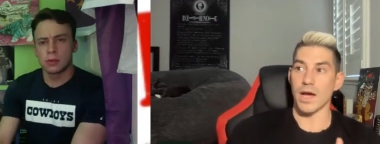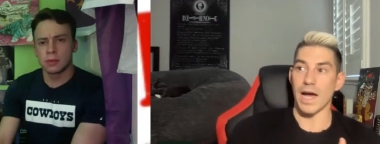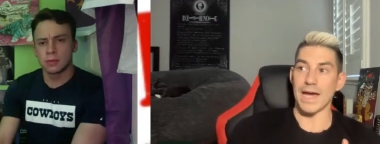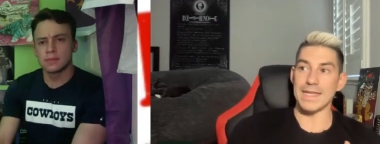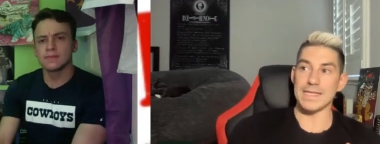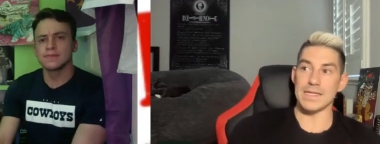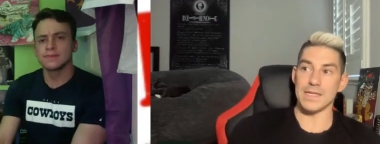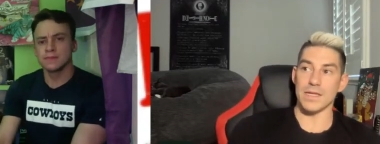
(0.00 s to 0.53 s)
Speaker 1: I
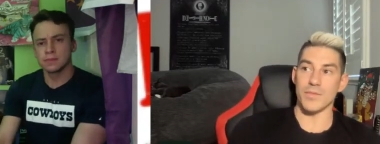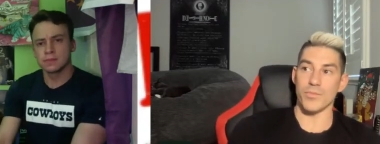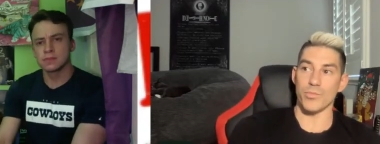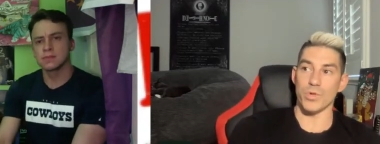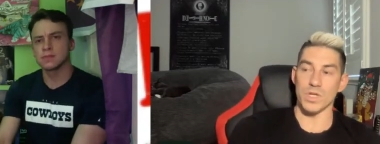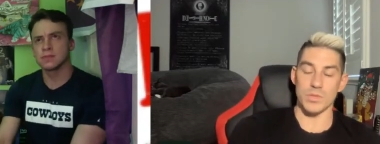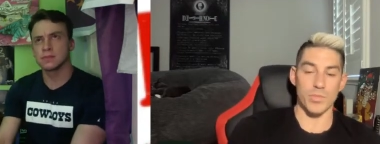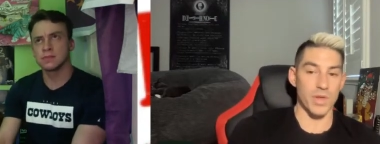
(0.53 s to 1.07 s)
didn't
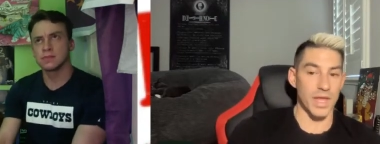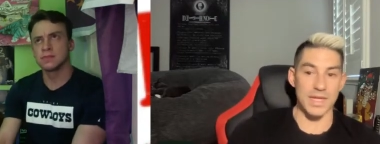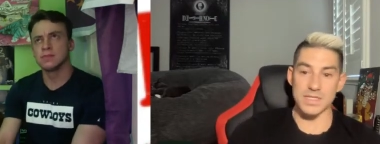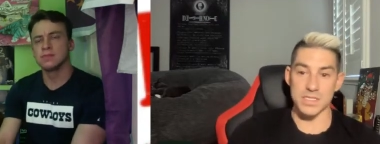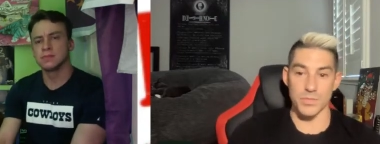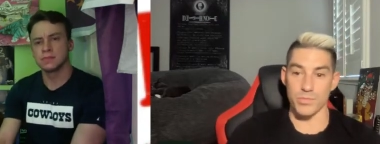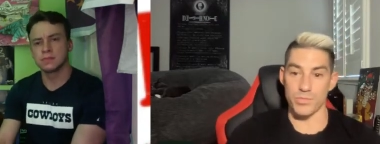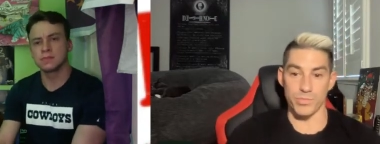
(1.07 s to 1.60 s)
really plan
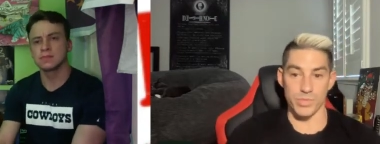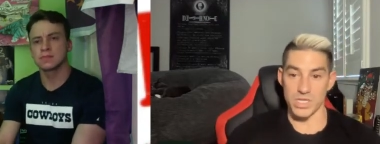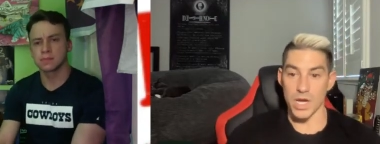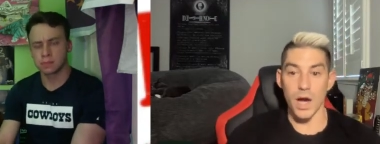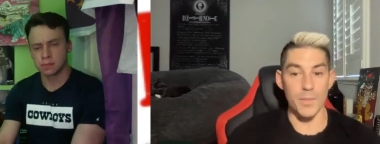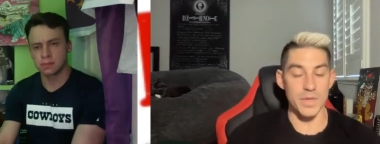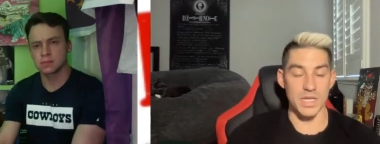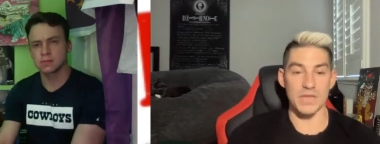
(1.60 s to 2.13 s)
to
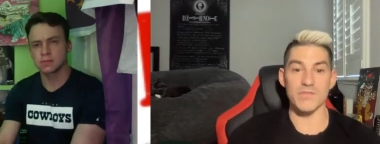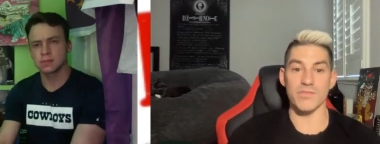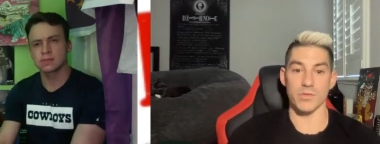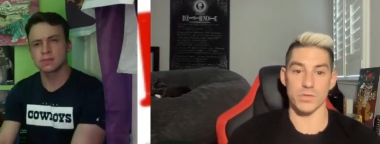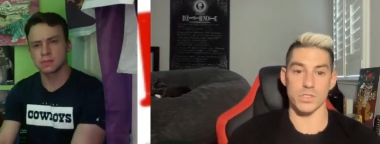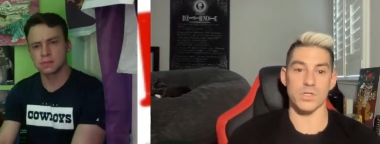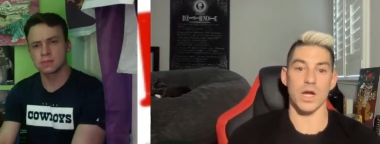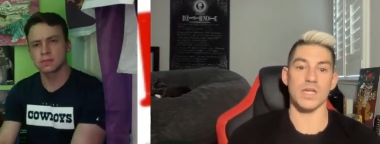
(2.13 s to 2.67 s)
become an
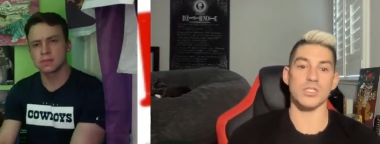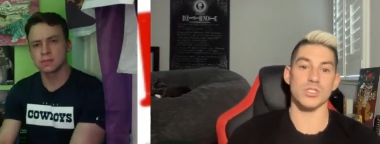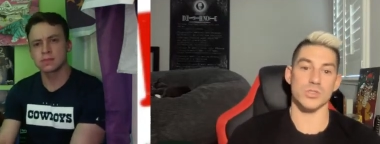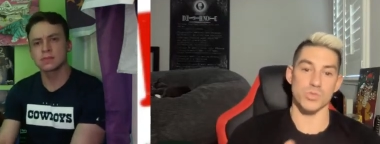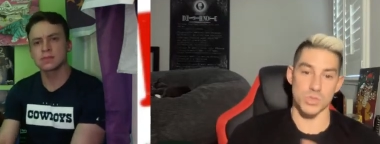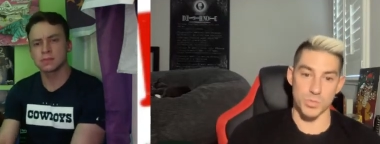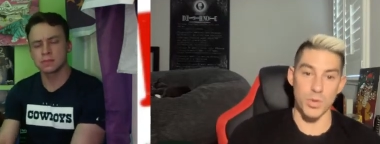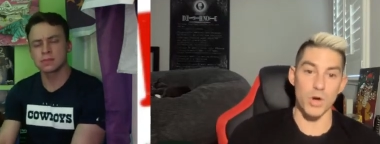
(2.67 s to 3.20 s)
influencer. I just
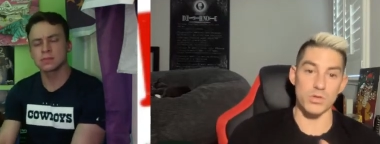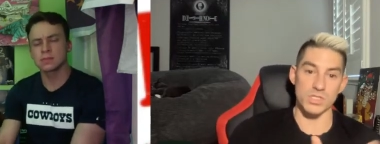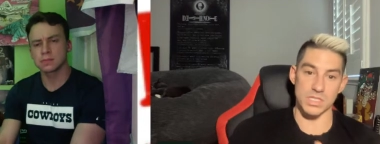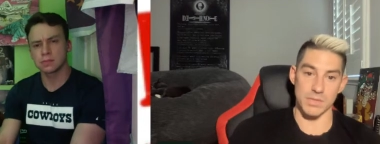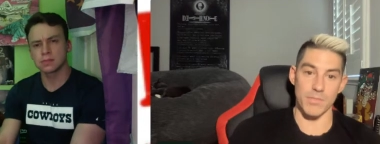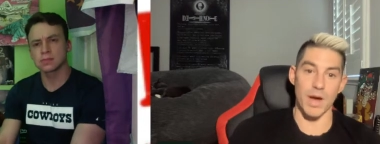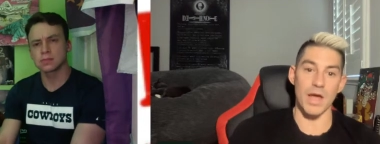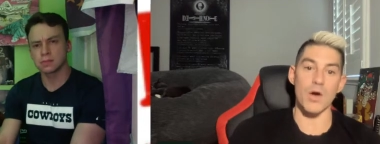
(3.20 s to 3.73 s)
was
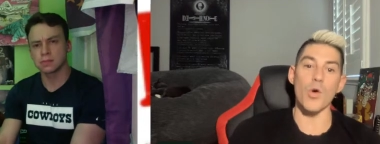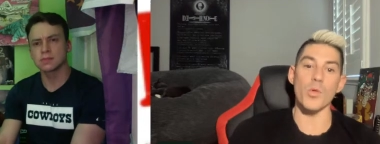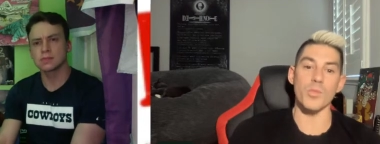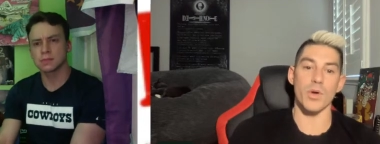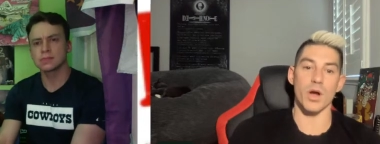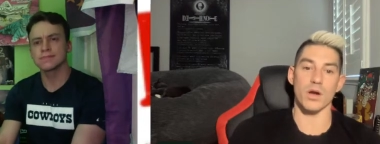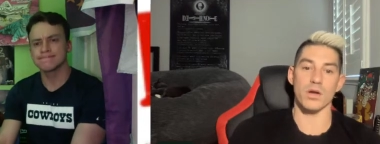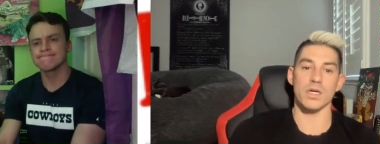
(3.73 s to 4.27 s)
posting my own
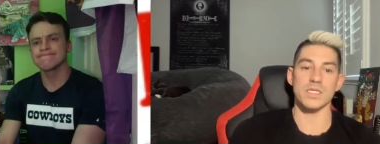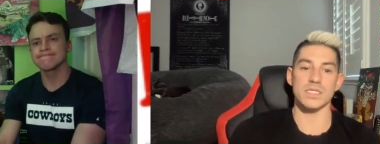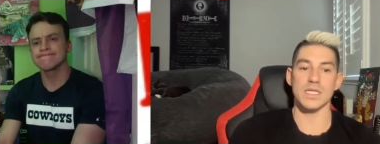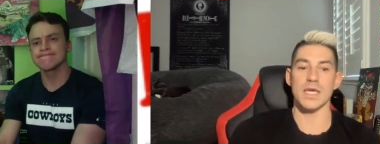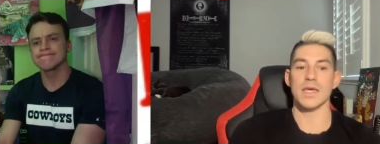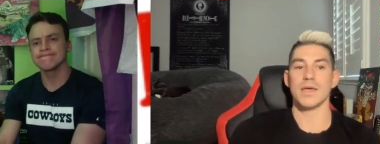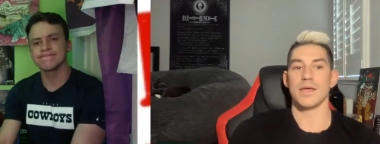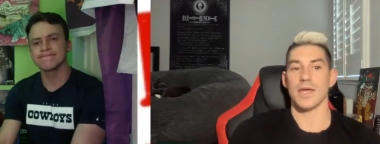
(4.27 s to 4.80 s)
progress.
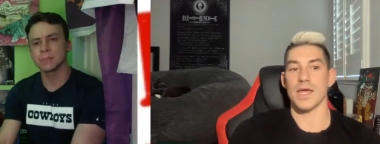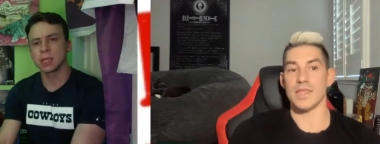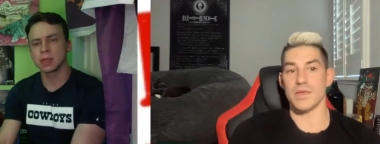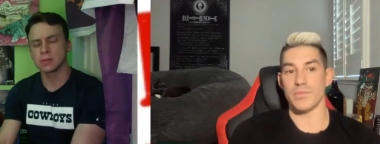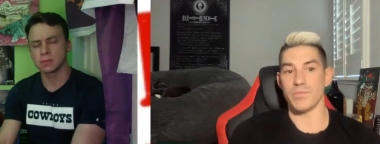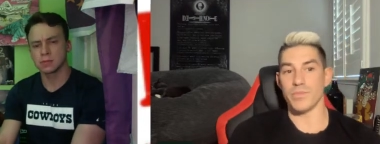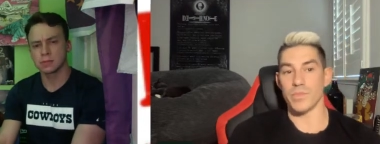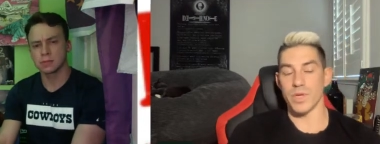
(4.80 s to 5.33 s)

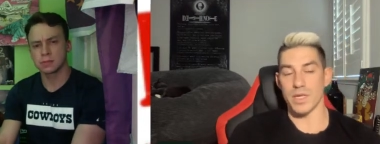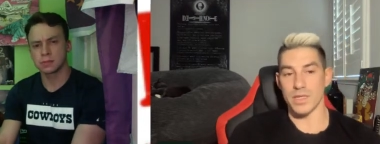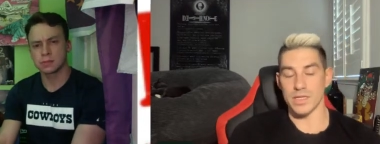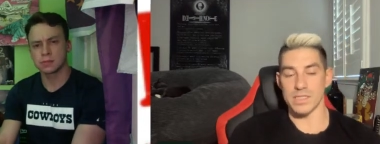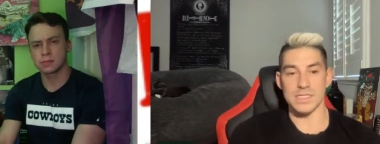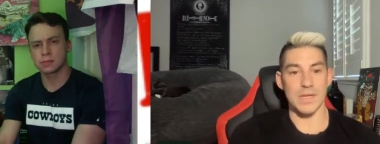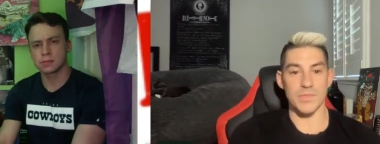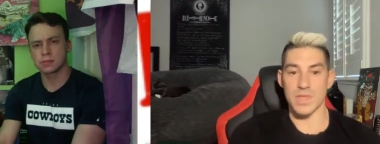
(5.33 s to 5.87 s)
And then
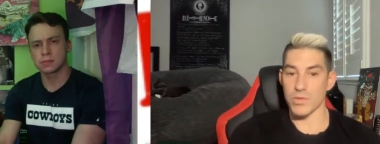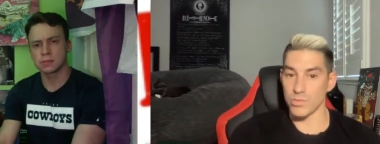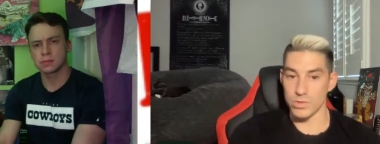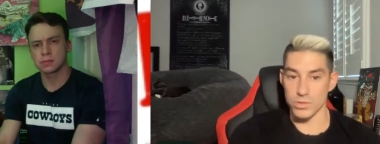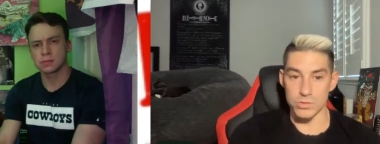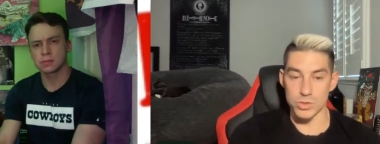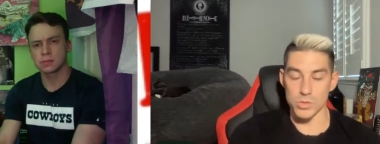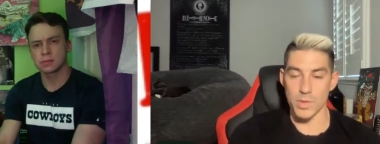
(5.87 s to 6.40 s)
same thing with
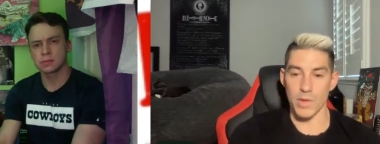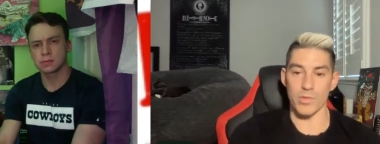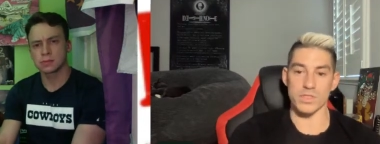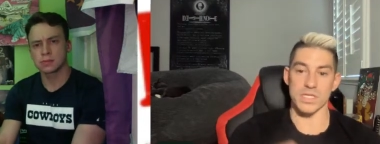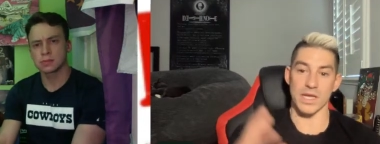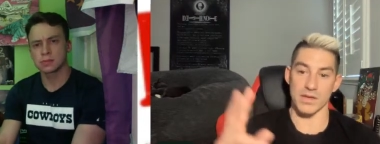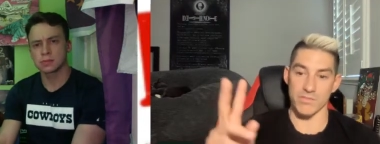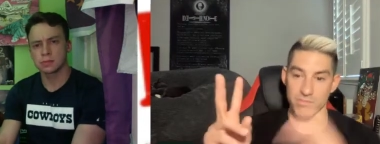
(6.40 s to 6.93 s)
YouTube. I was
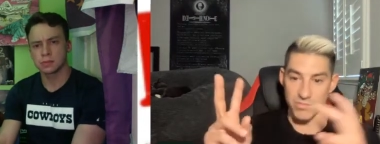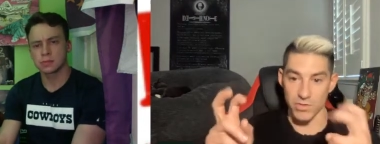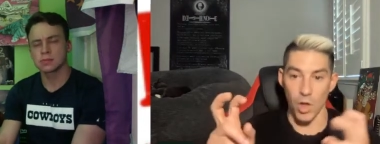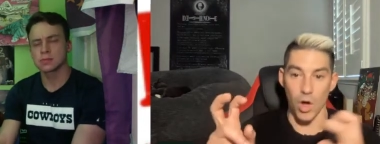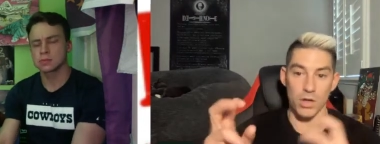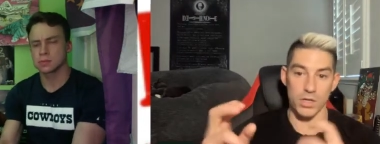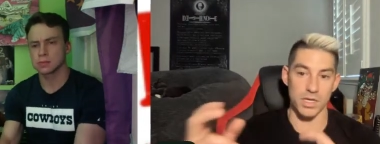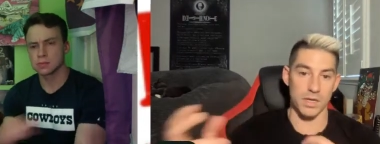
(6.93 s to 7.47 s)
like
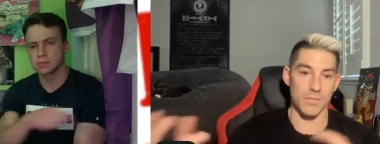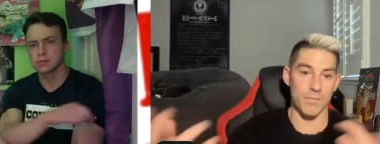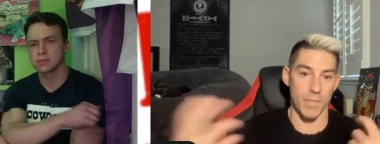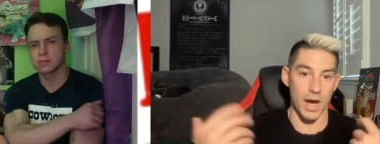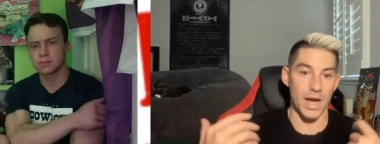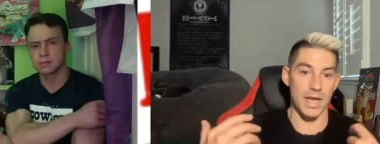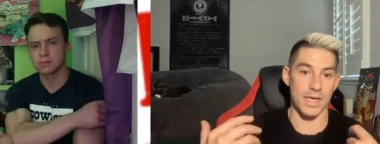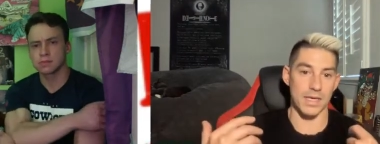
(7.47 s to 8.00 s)
vlogging
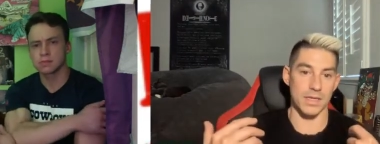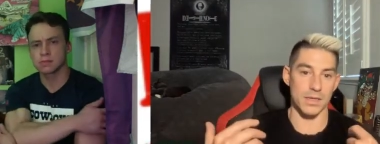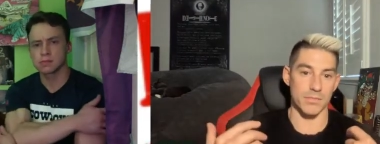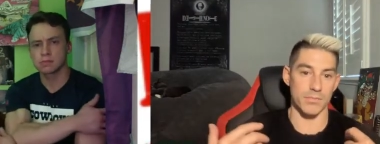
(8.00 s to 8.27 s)
my